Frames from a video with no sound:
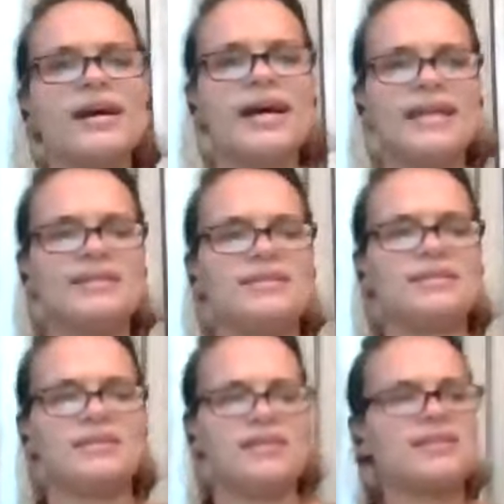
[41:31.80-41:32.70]
And
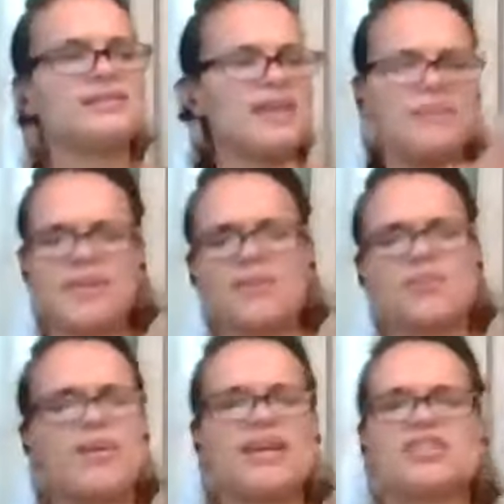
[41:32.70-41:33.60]
the same thing
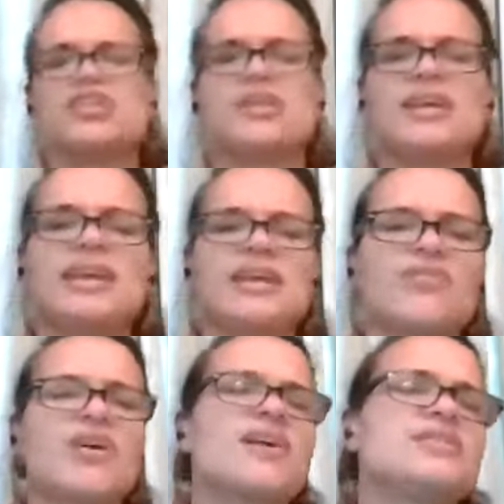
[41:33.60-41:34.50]
with my journey in
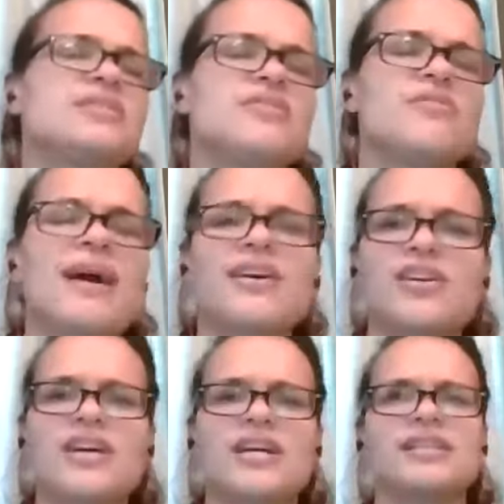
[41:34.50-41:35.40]
regards to my
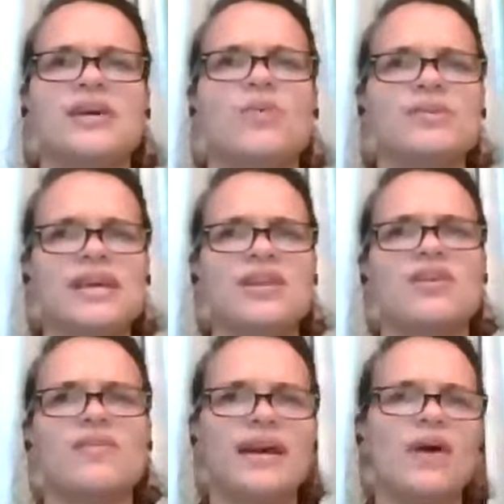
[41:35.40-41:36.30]
career. Like once I
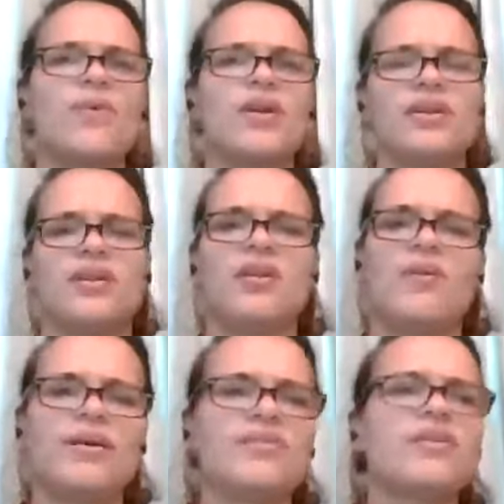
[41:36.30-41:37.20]
knew like I wanted to do
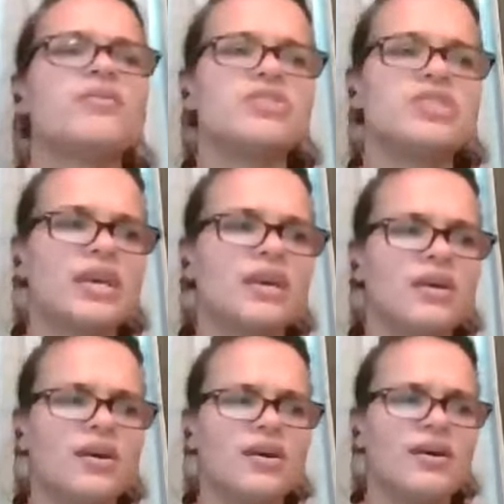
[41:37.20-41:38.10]
health coaching,
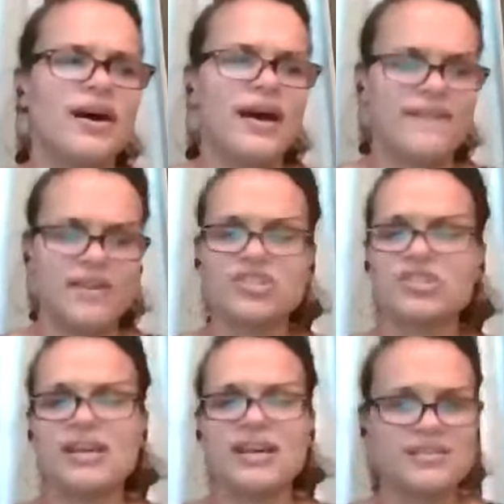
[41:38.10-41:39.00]
I
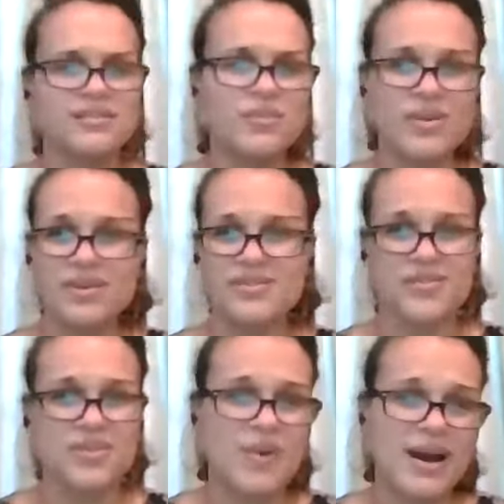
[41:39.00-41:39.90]
eventually I still worked
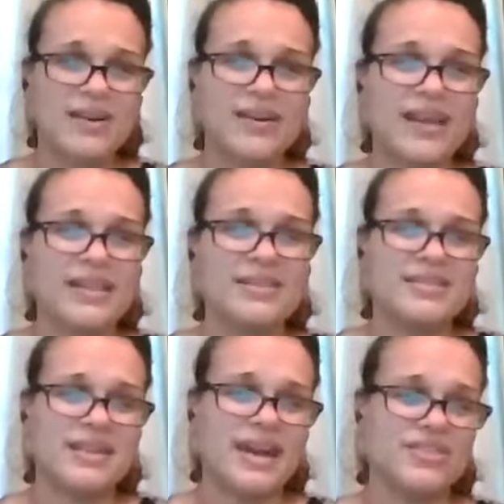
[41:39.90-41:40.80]
for a while
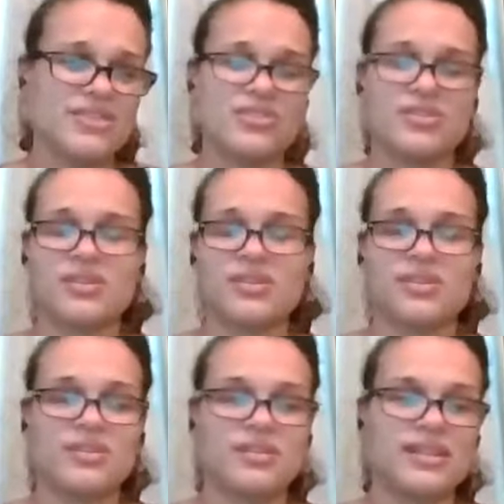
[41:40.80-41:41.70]
and I just took a
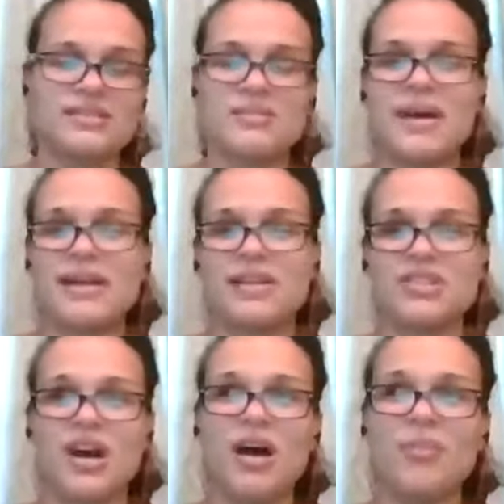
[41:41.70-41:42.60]
less demanding
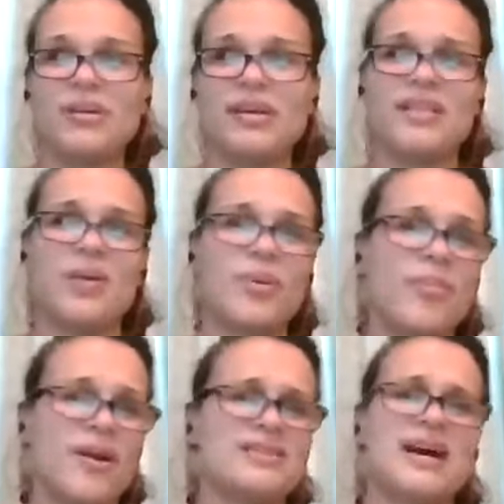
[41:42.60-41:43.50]
job and I went
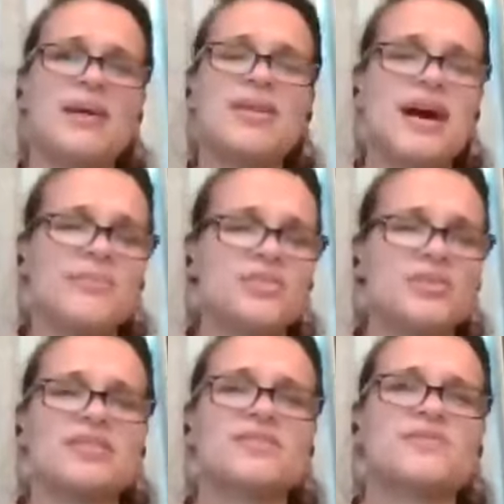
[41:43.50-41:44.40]
part-time and now I'm
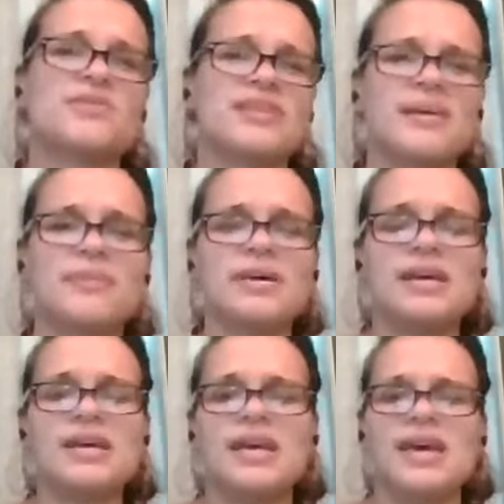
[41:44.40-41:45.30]
doing this full-time.
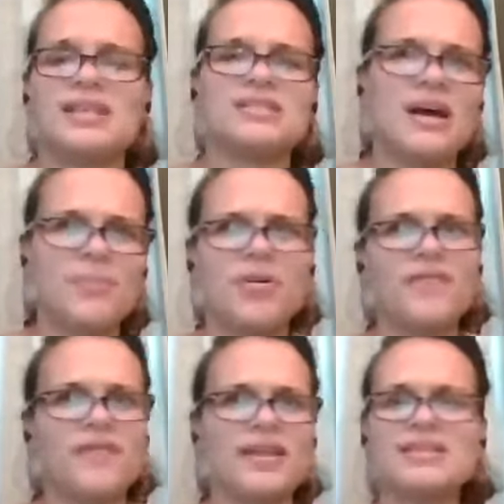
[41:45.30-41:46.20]
And it's not
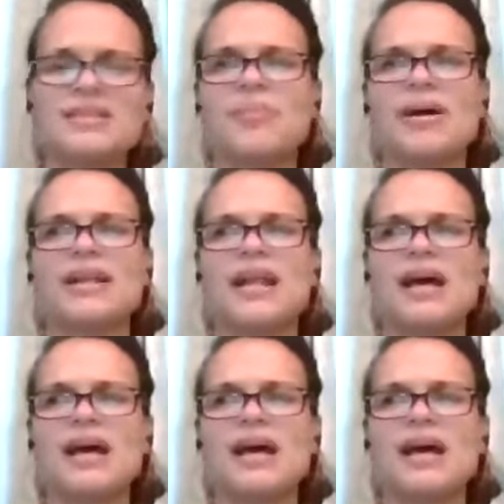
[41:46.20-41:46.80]
perfect, but